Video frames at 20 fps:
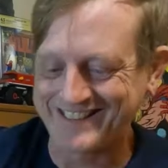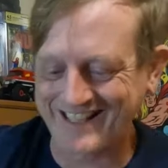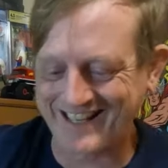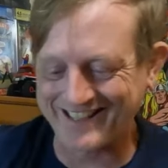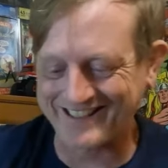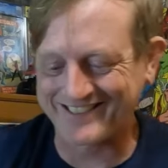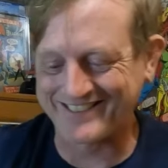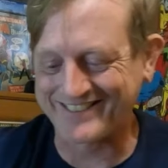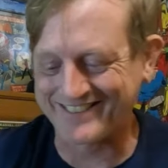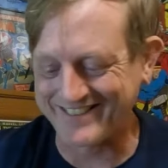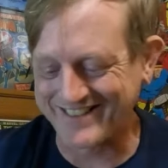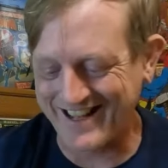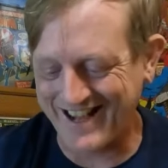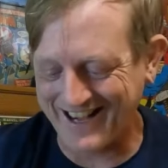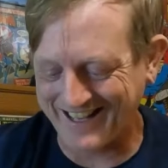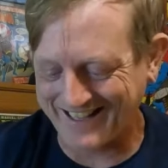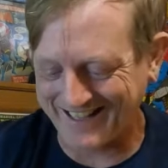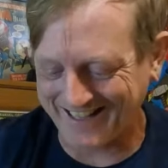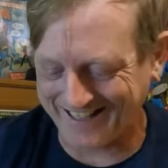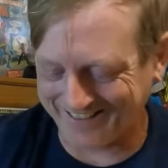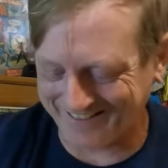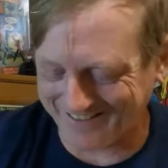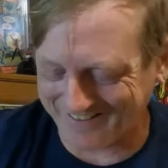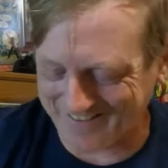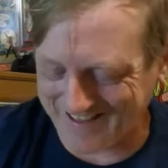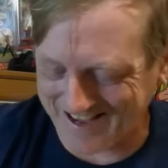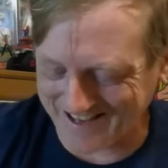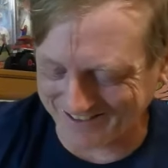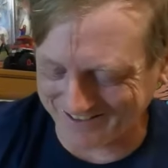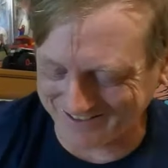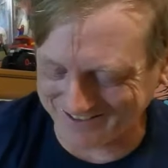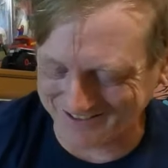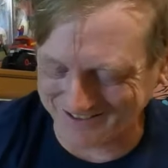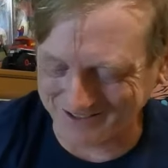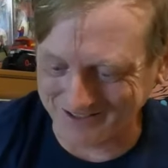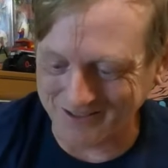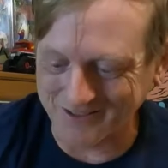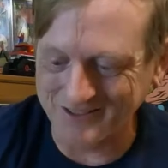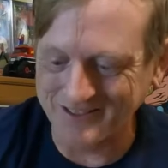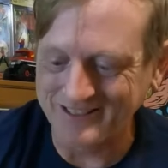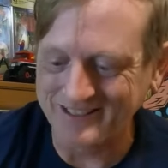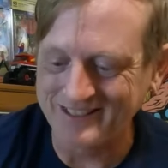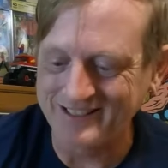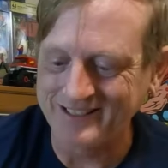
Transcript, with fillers: yes 9-8 on that too